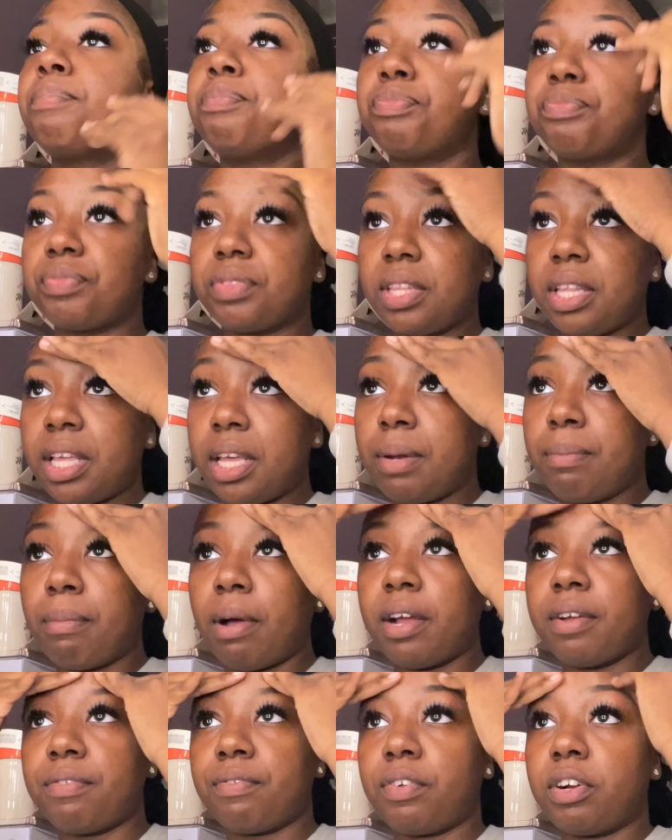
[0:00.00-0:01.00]
did
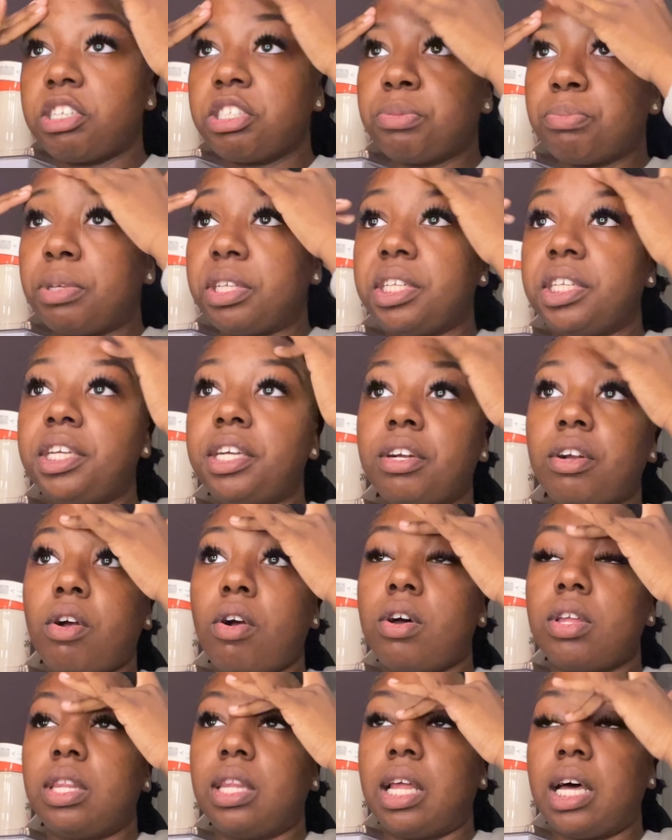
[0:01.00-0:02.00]
my freshman year
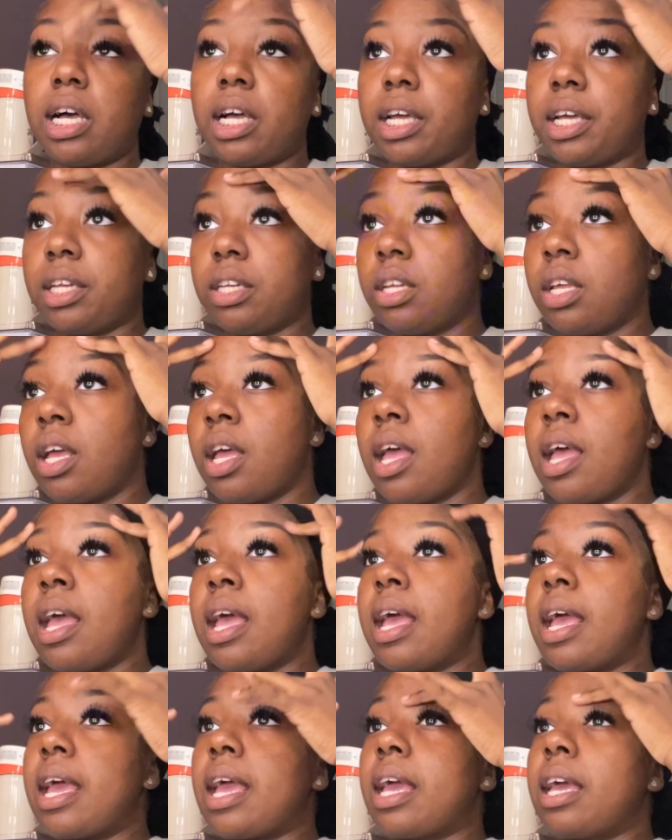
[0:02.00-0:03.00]
online.
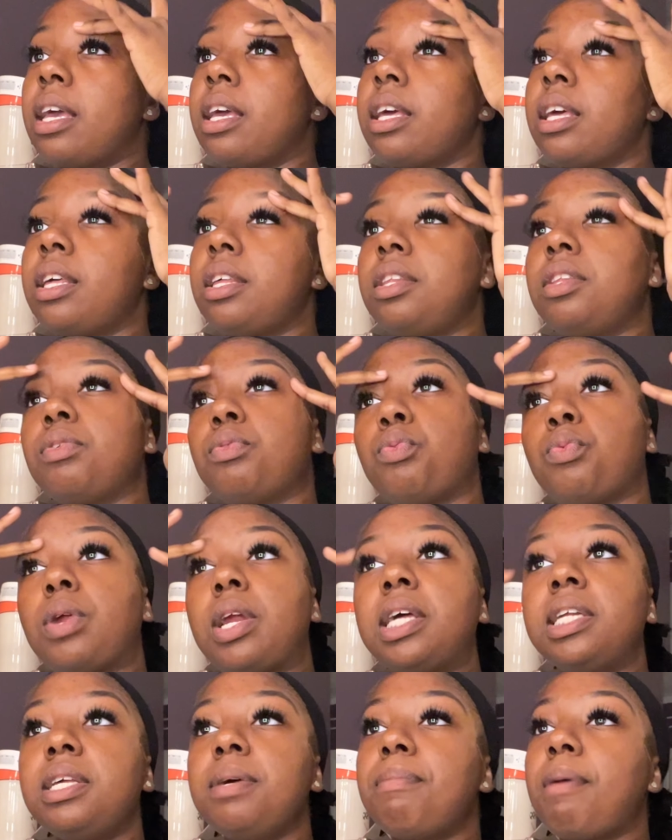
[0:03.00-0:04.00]
And when
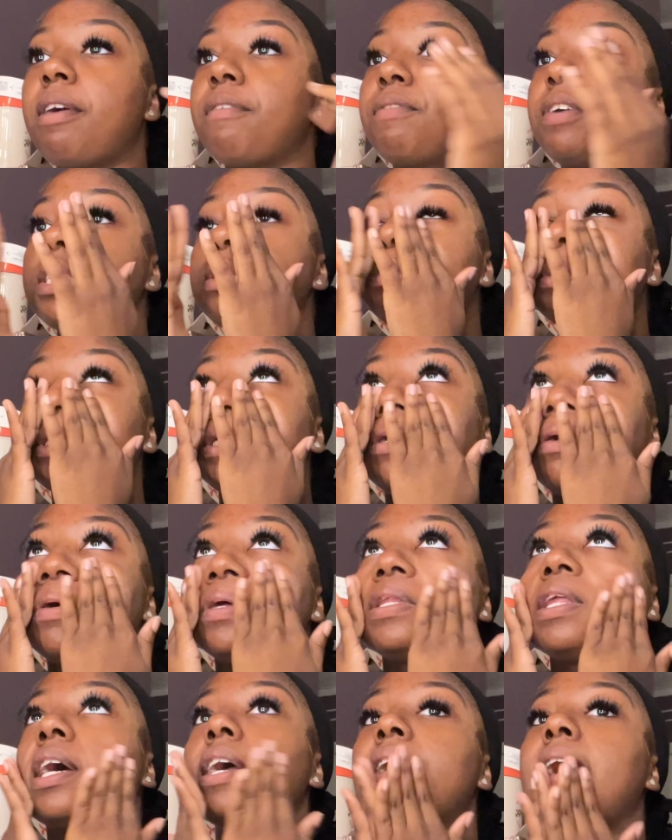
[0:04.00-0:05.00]
I did my freshman year
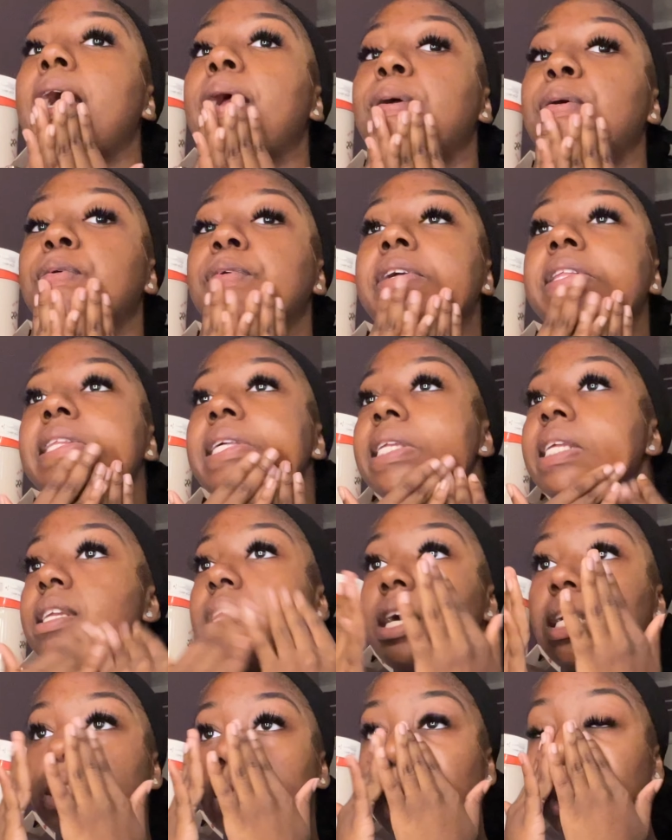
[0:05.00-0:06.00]
online, I really did
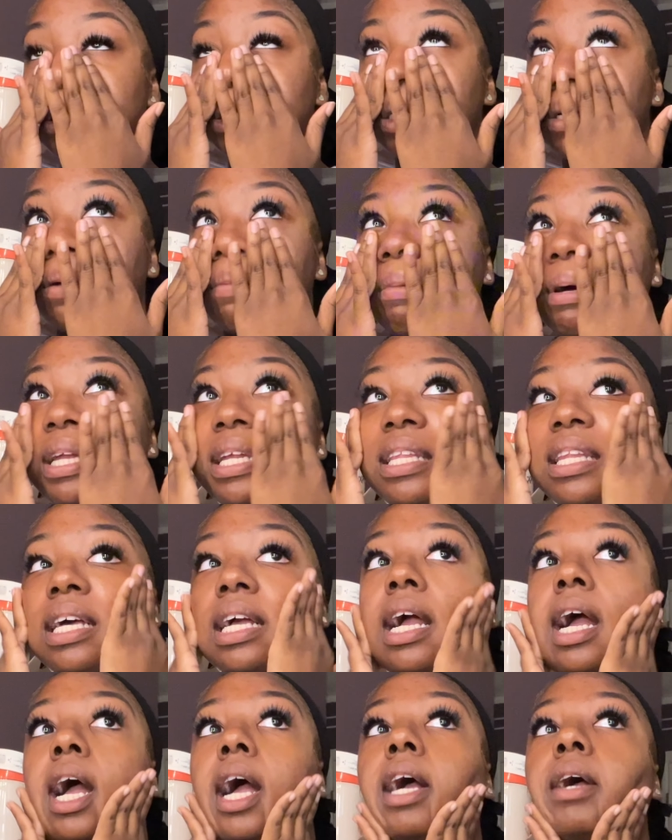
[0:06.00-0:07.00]
not talk to nobody.
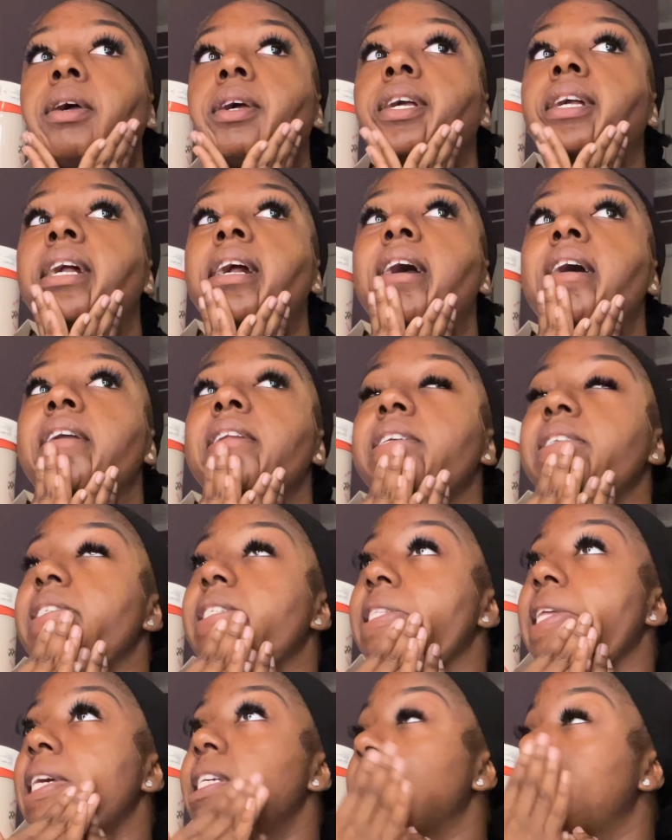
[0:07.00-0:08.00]
Like, I kind of
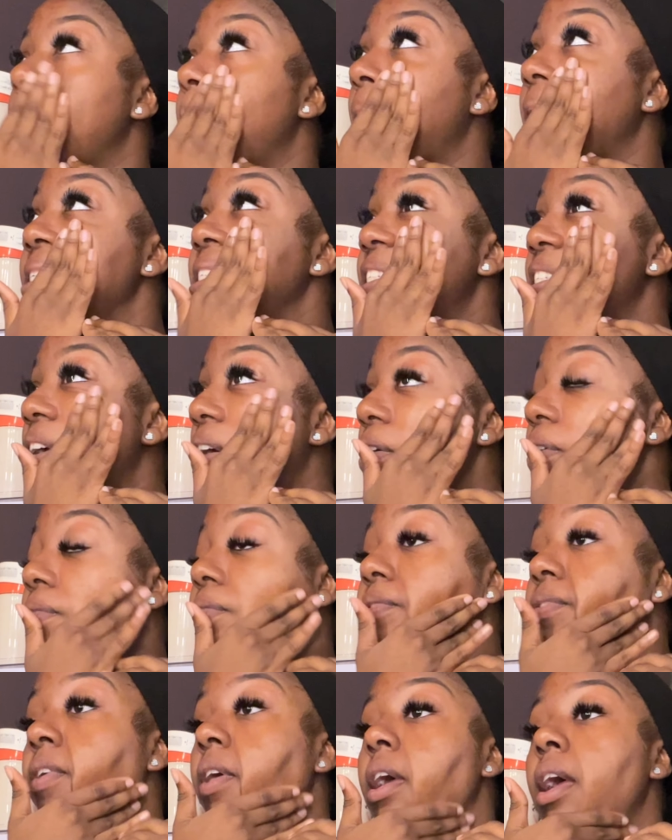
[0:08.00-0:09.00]
stayed to
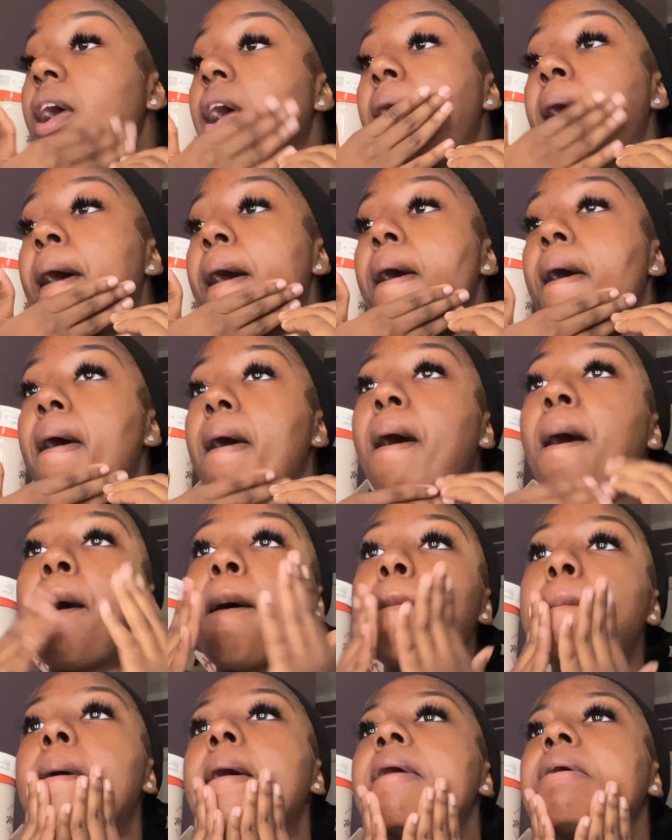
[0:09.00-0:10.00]
myself.
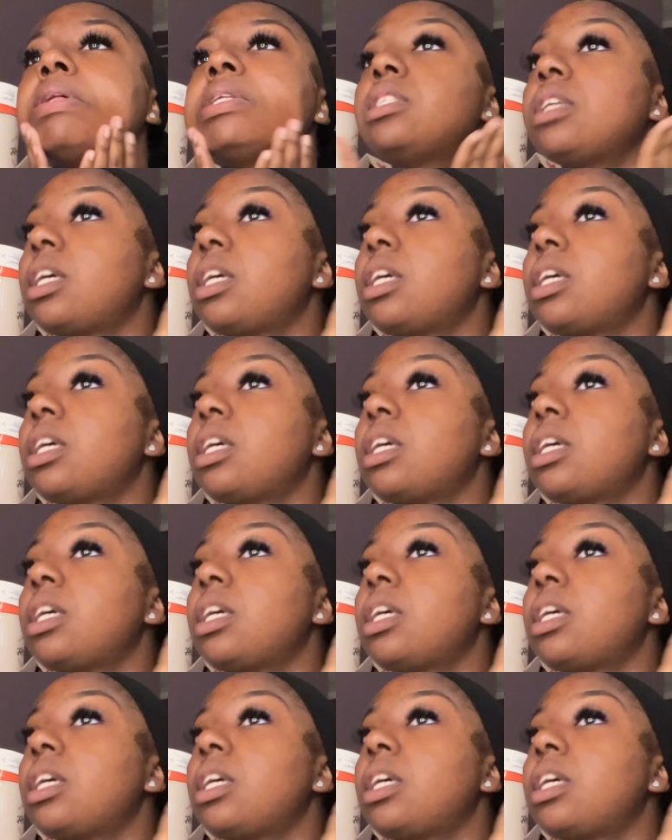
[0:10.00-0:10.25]
Um, I only